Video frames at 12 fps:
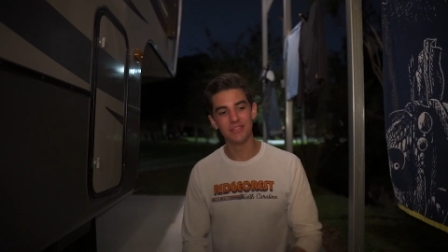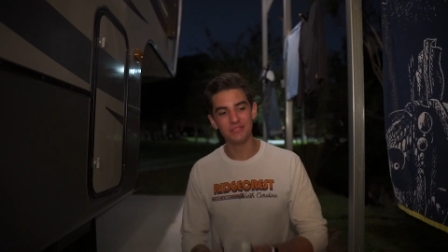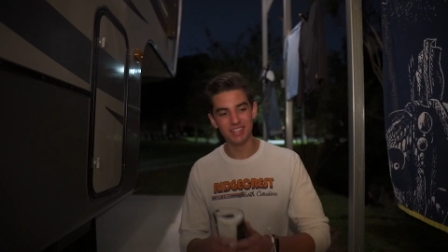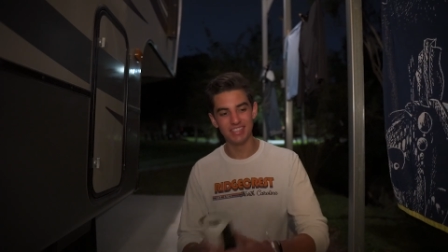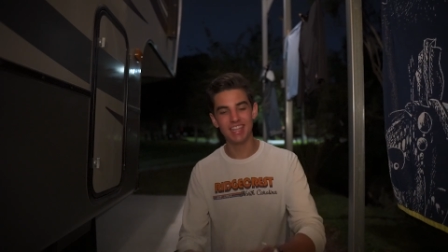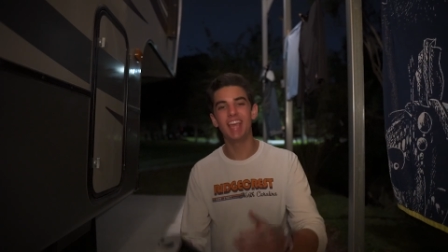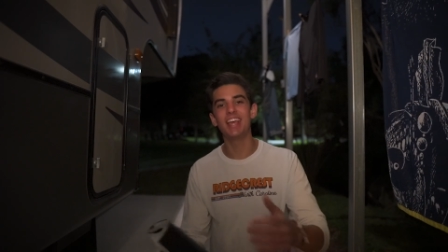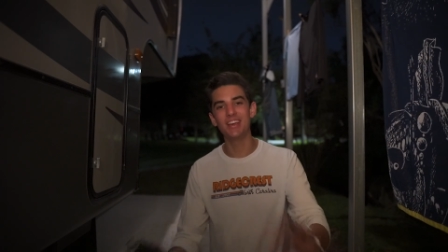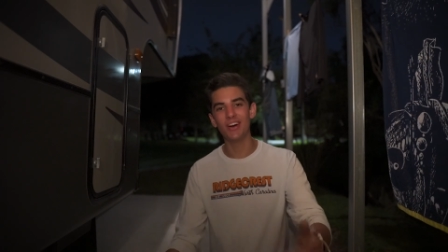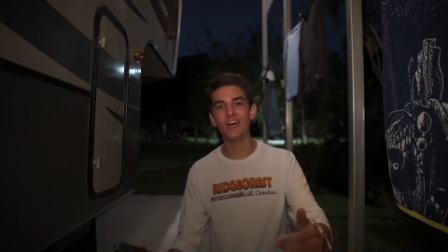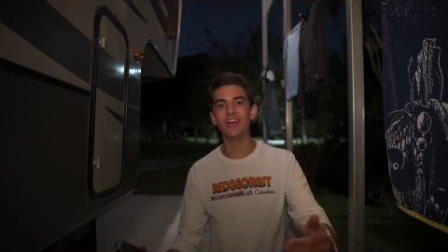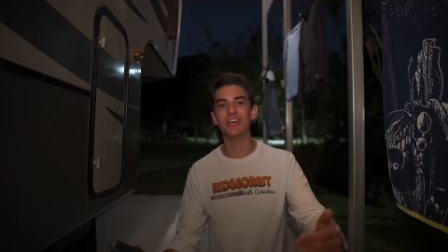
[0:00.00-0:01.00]
but take
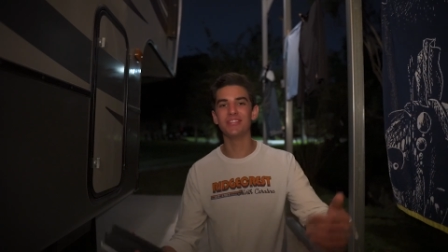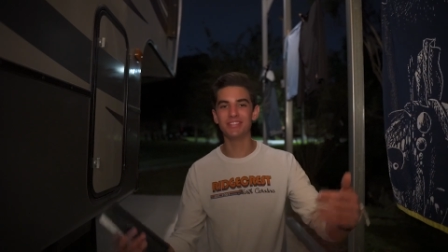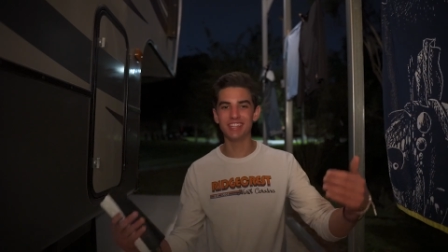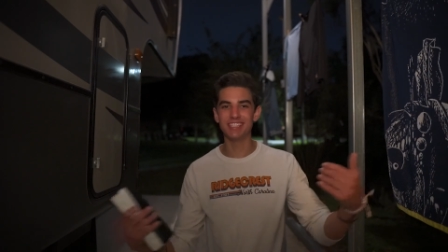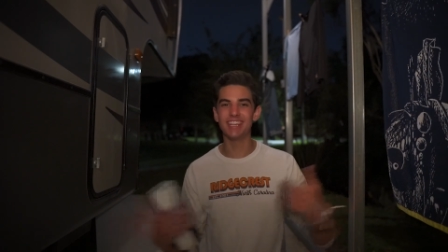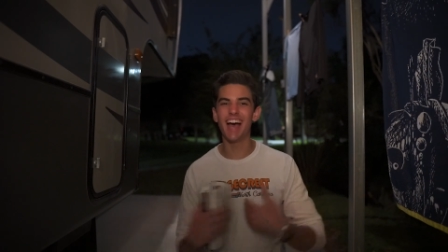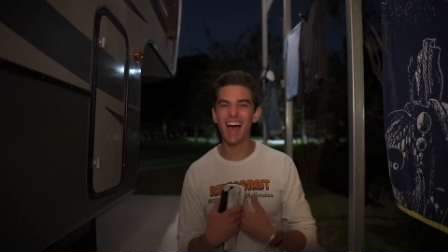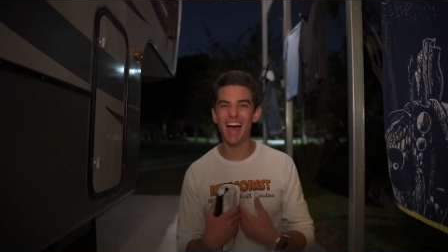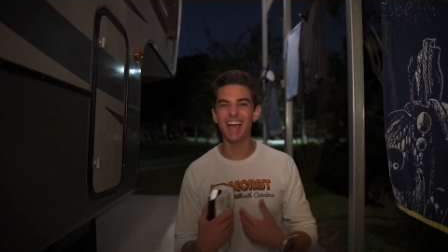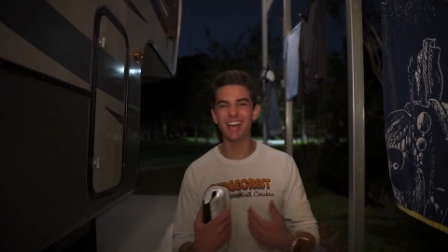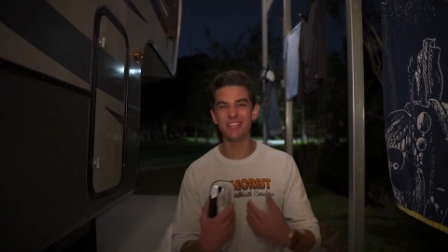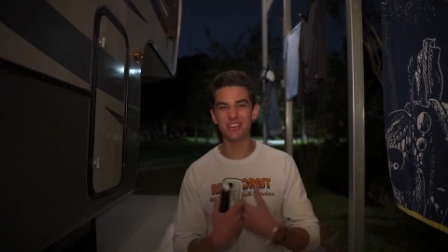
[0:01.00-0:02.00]
heart because
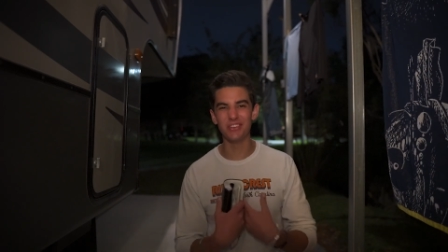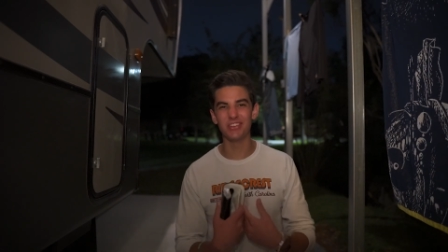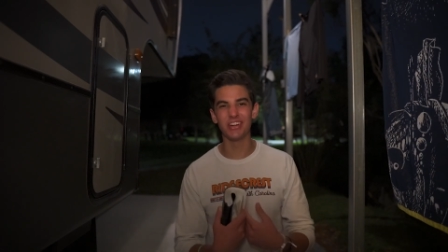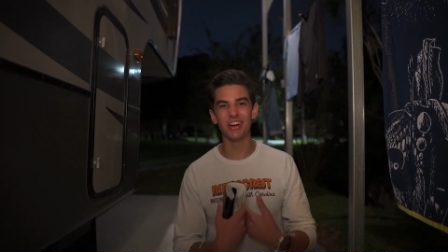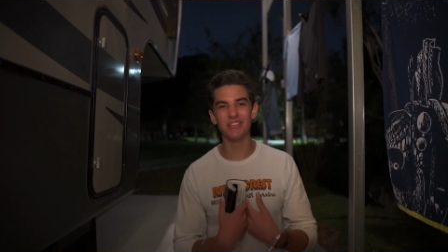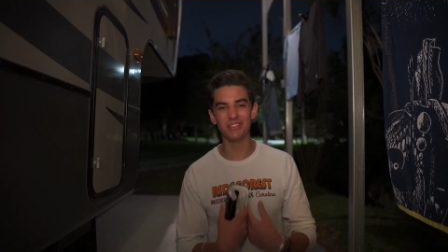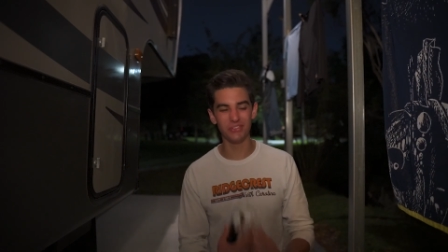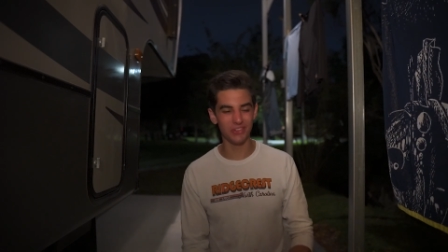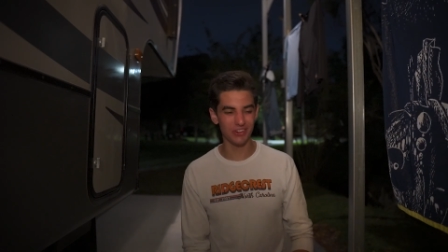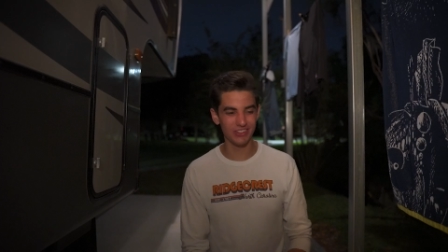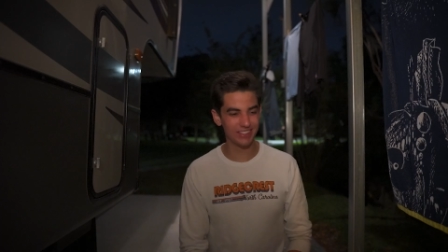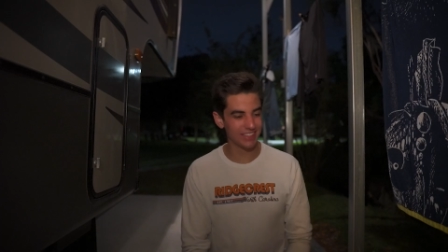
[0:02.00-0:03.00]
I have overcome the
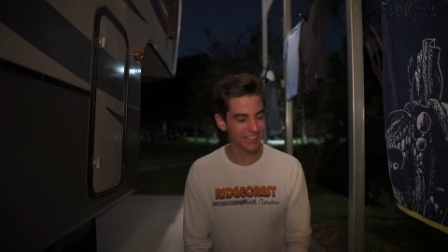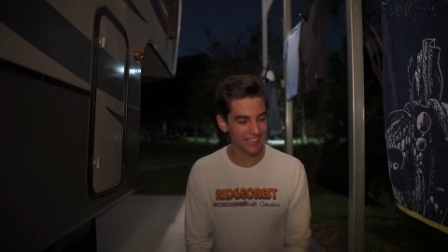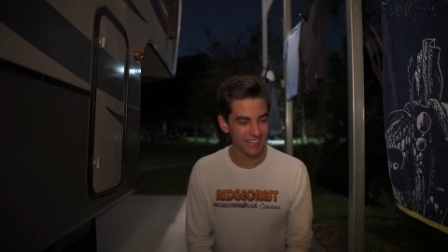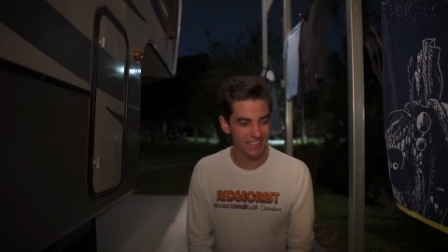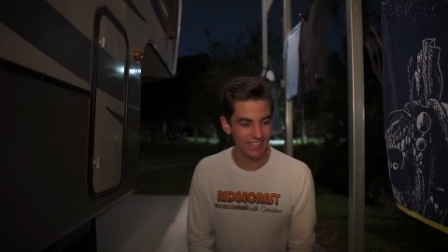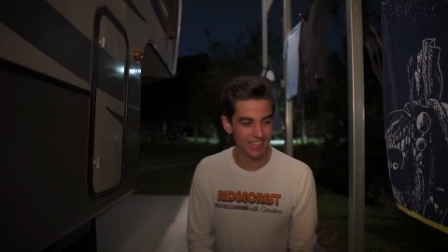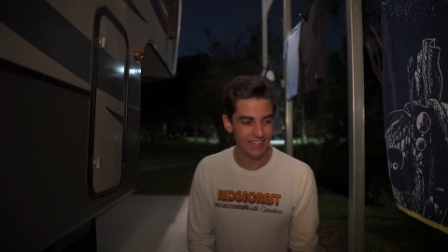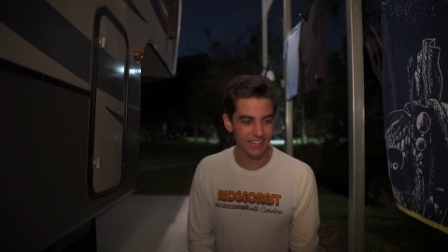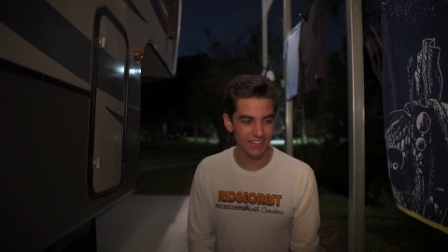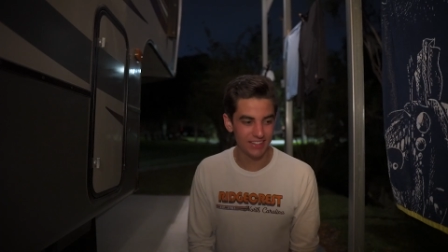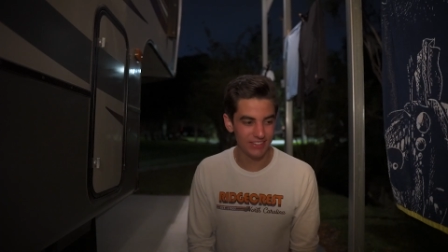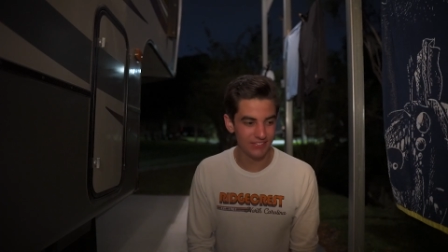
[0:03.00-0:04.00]
world."
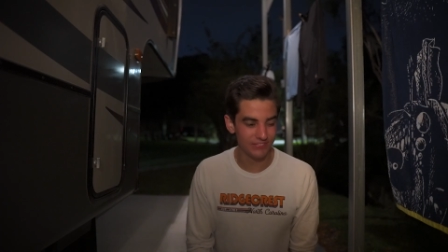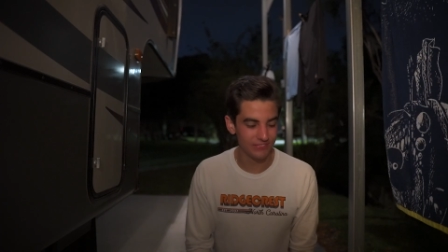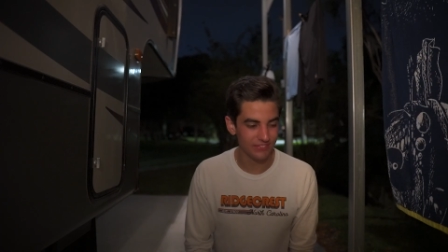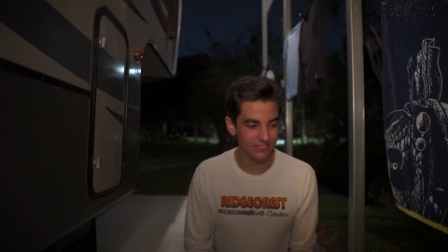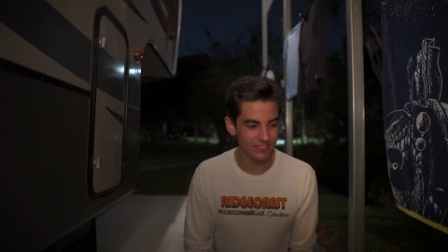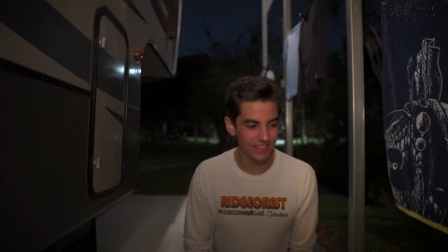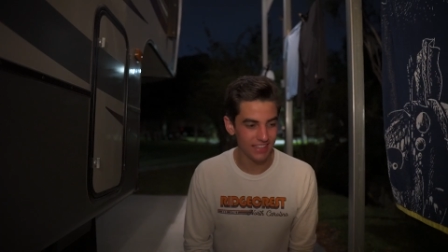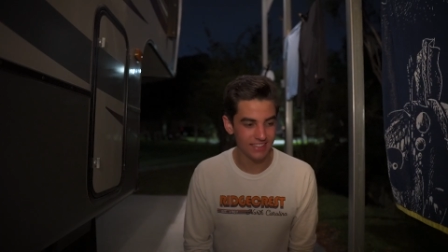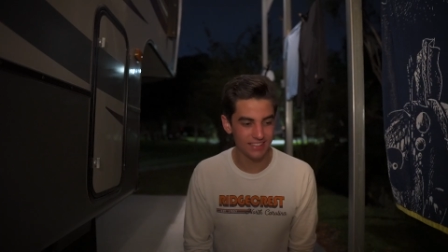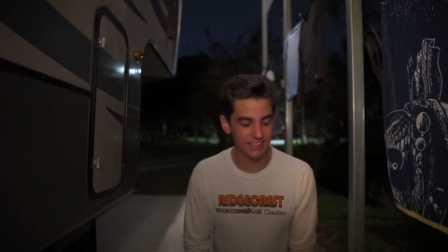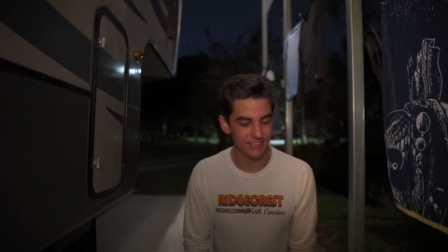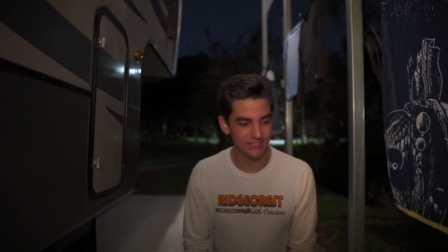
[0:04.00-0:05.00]
Um,
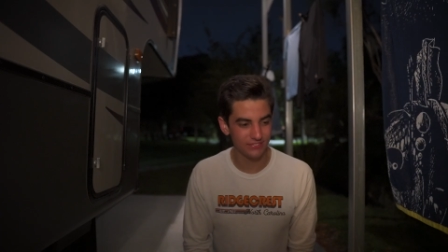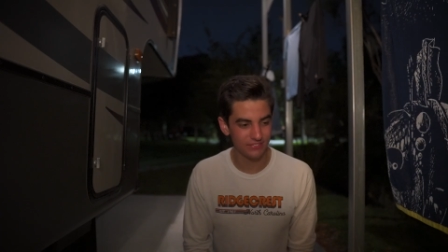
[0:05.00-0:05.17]
that's